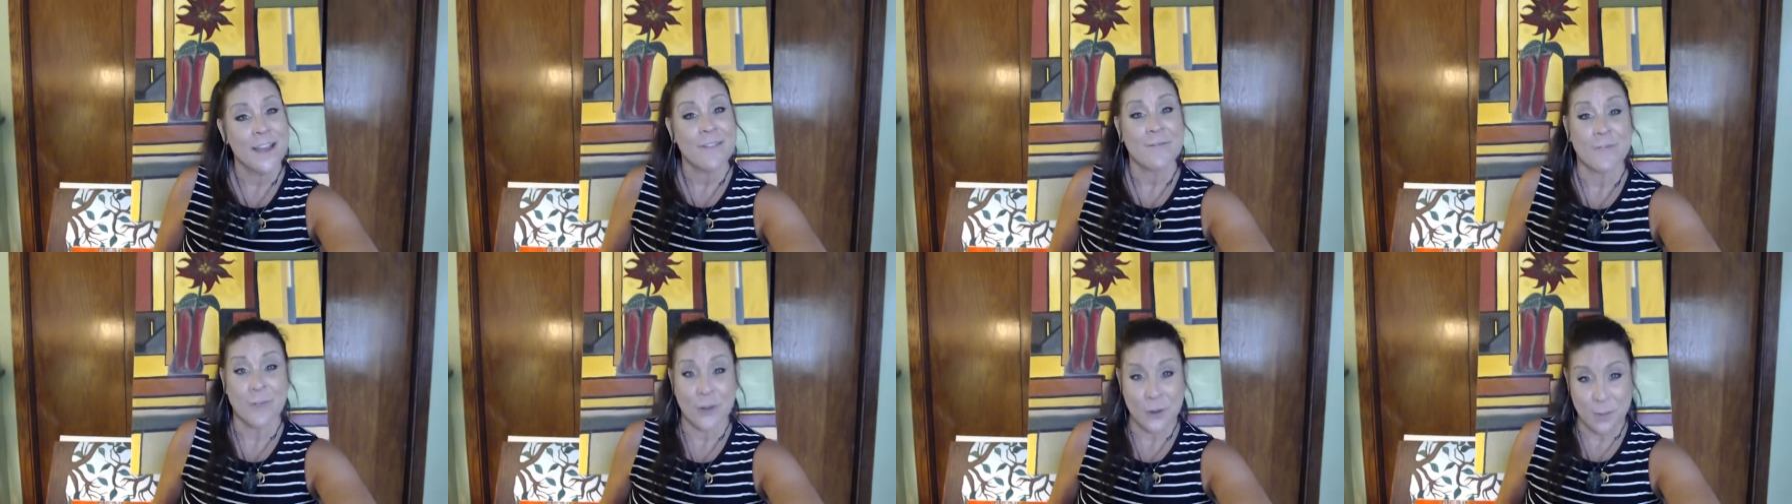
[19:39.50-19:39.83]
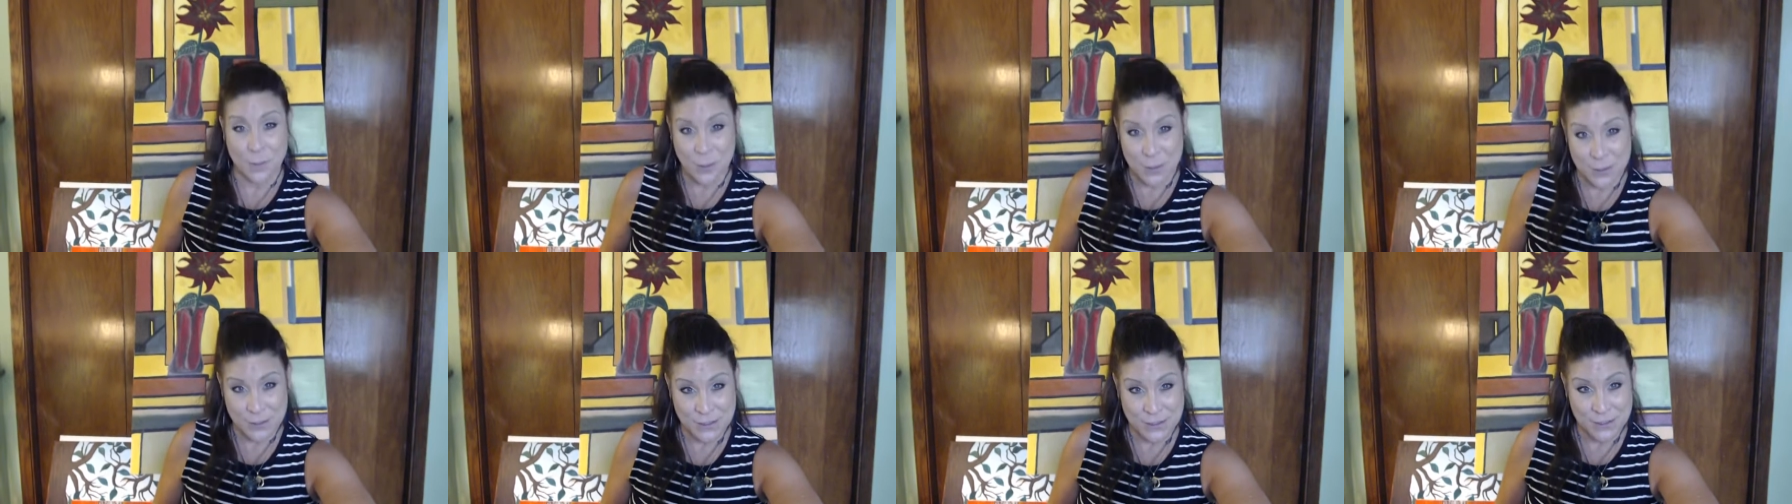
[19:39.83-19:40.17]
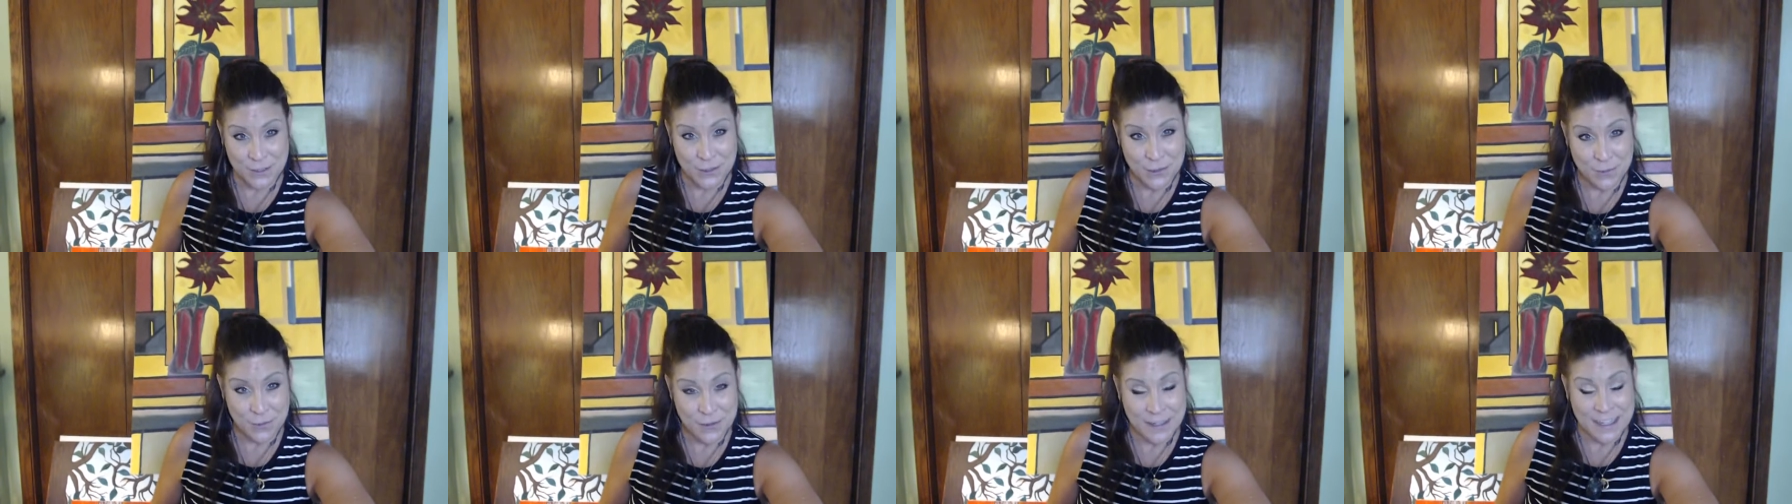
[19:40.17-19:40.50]
for a
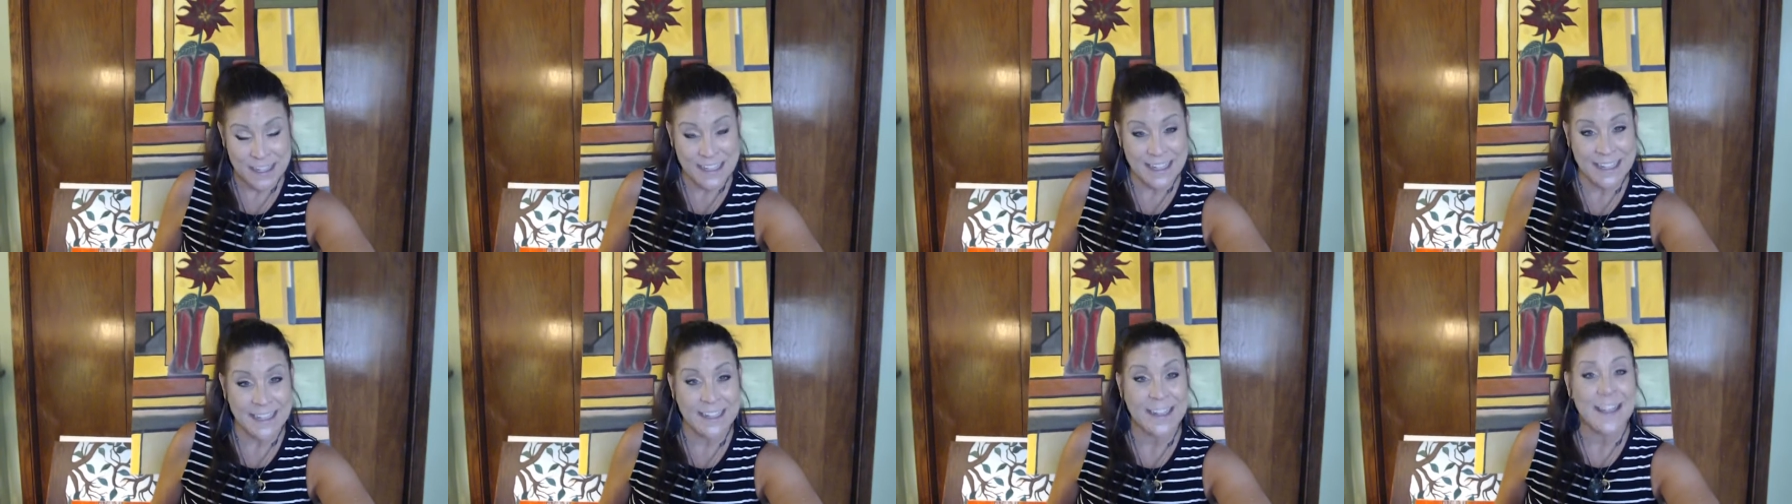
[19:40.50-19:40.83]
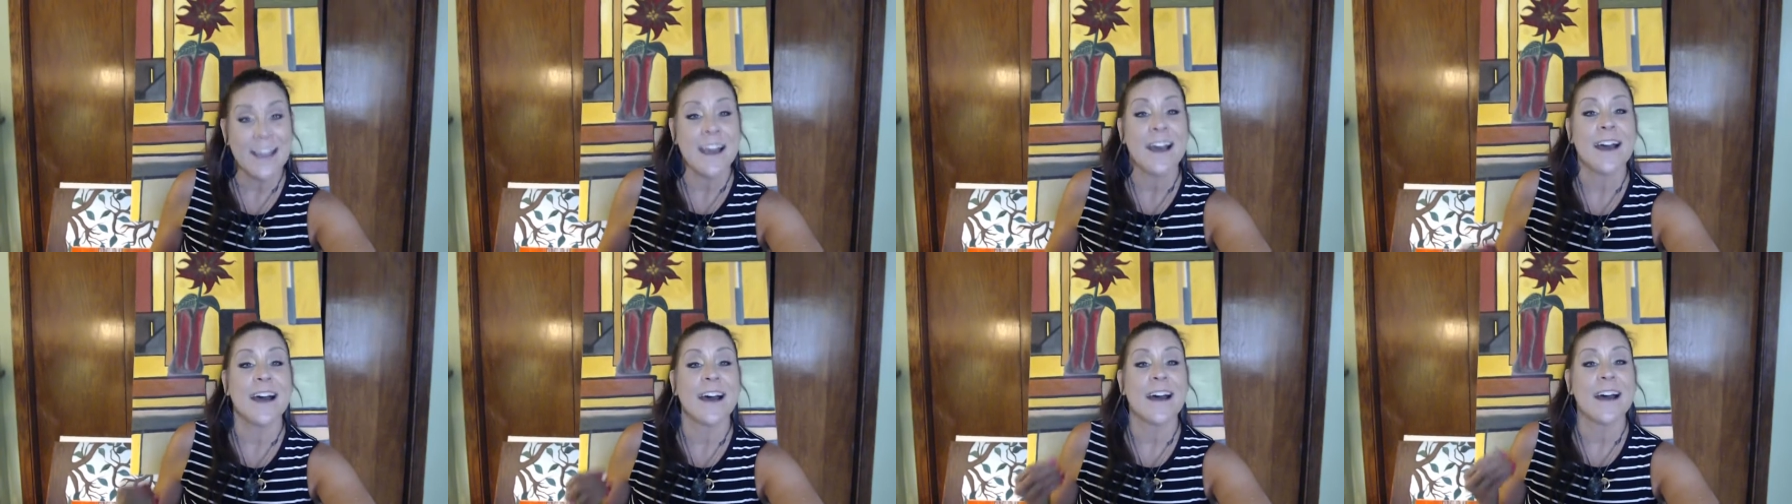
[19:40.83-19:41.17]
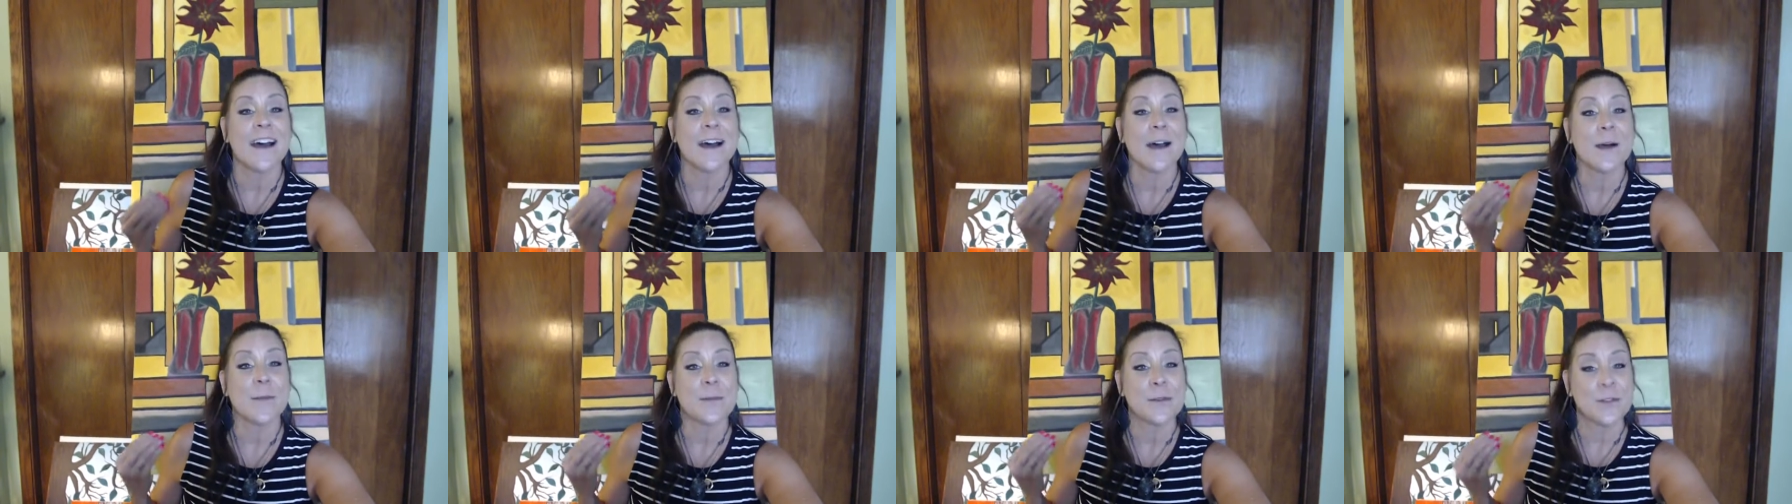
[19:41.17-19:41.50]
personal reading.
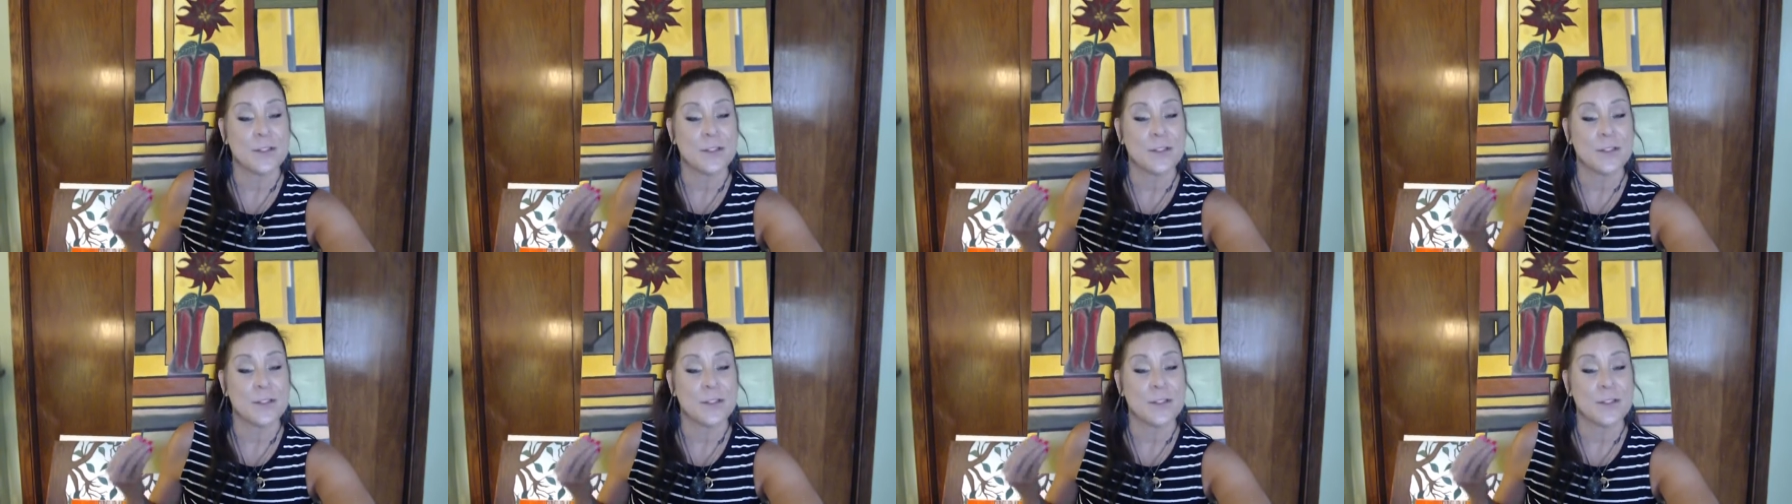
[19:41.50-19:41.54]
Um,